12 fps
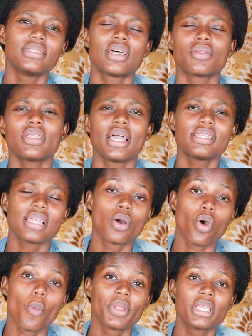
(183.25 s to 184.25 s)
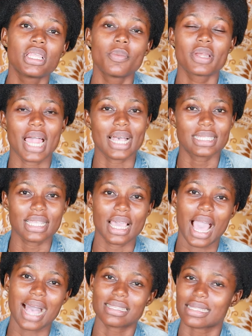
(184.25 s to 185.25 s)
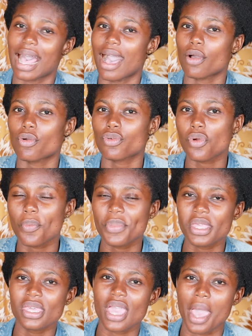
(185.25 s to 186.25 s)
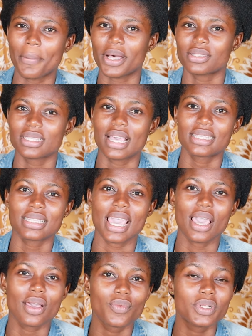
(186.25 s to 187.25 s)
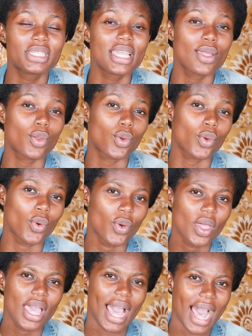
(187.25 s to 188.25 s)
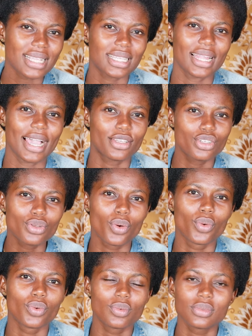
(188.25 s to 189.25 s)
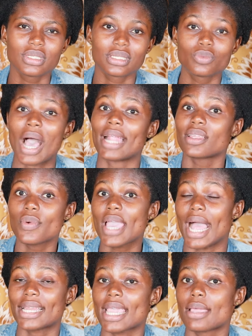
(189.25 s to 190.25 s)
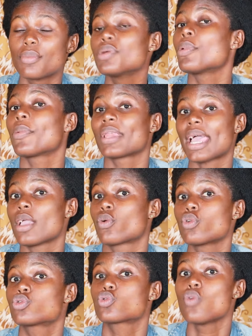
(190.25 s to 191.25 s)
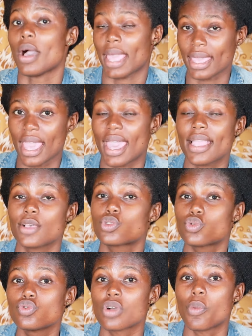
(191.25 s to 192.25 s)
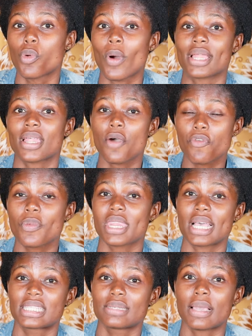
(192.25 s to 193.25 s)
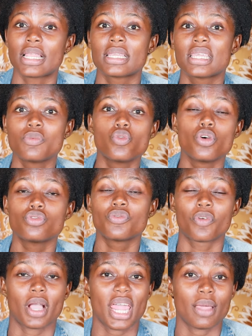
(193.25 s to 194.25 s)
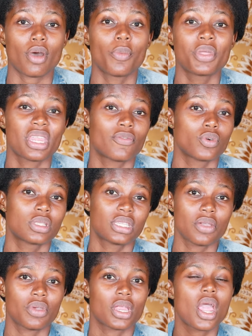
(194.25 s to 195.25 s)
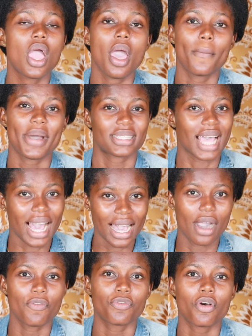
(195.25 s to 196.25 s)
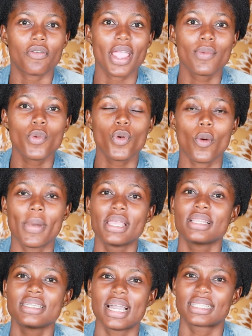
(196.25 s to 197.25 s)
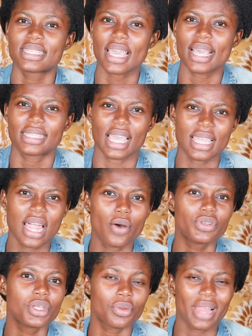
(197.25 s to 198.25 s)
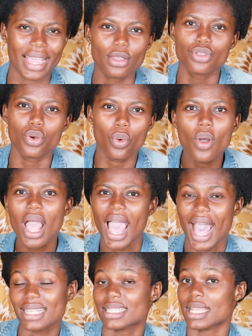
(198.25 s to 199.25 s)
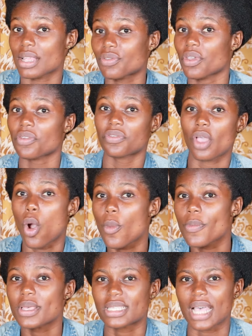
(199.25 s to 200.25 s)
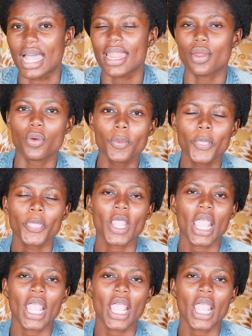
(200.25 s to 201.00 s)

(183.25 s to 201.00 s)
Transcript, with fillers: And then their community when I say, Asa, go be a basnet, eh, would need no. Asa, like you know. I do we are there, we will be now. You go school, I school, and go down for being a TV and you would forget about being a VOLTARIAN. But I can't for quite will be on my idea tears in our doing like you know, asking the trade to your who be saleno.